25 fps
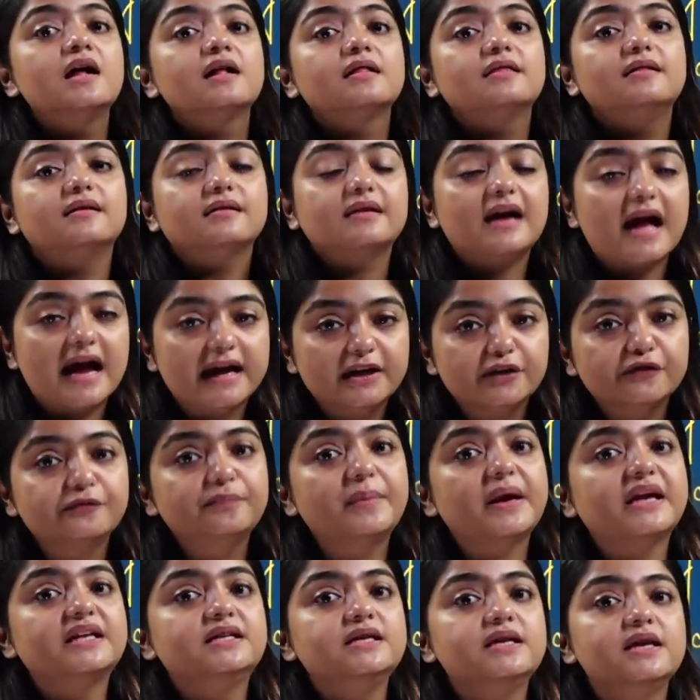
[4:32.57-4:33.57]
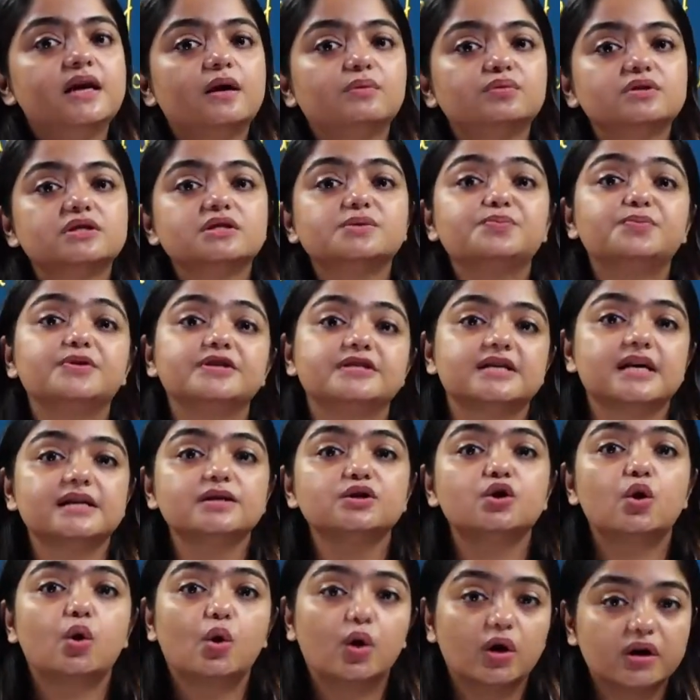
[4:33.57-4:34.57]
the kind of bacteria which is
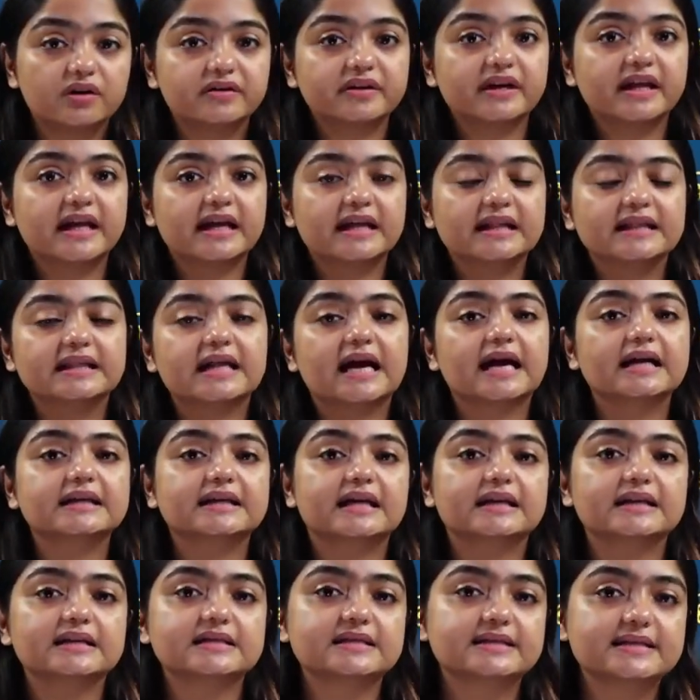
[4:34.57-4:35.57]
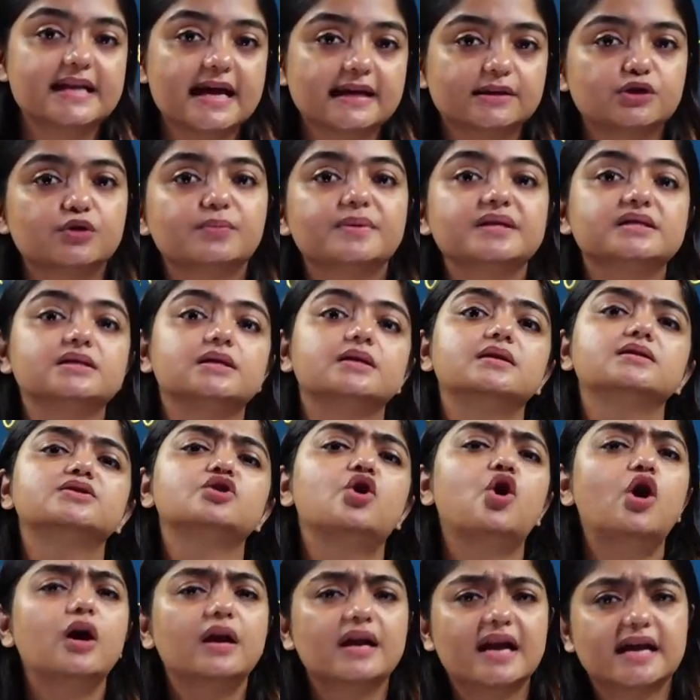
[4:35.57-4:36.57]
present already in that, that is lactobacillus
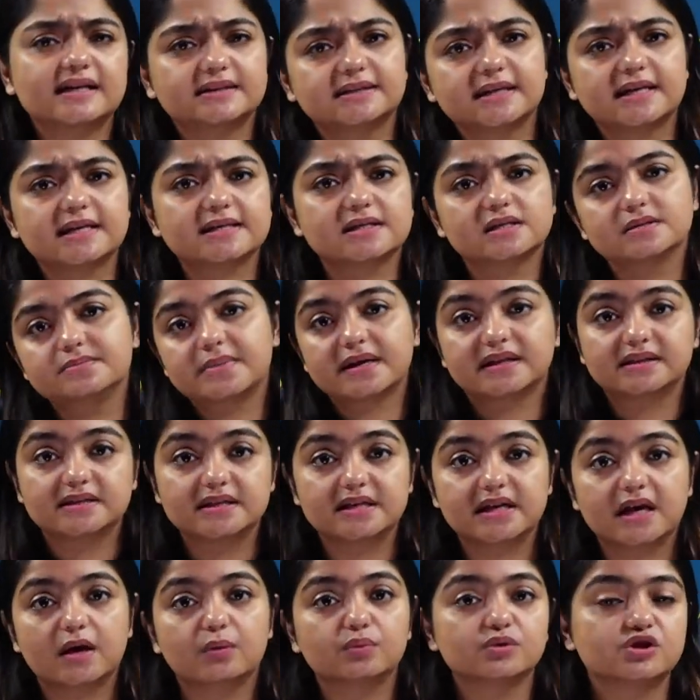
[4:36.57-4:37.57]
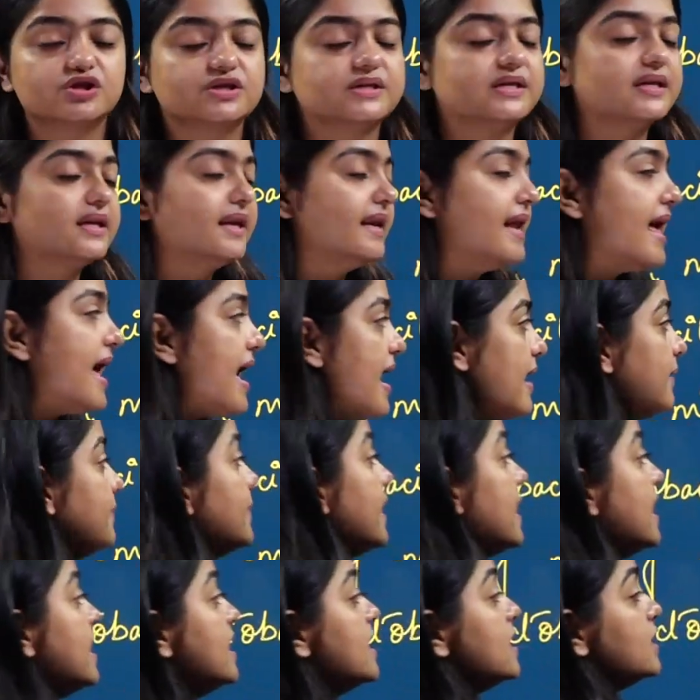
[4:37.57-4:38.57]
or lactic acid bacteria which is the
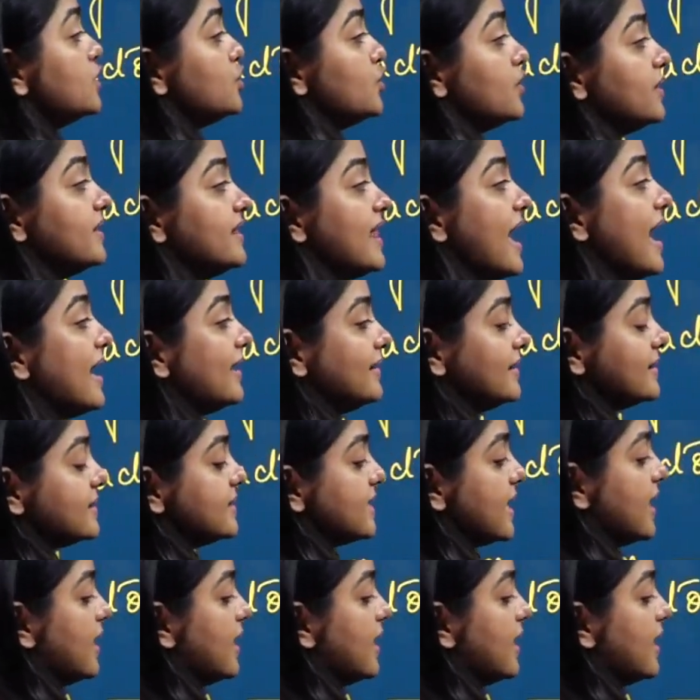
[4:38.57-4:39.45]
lab. So that is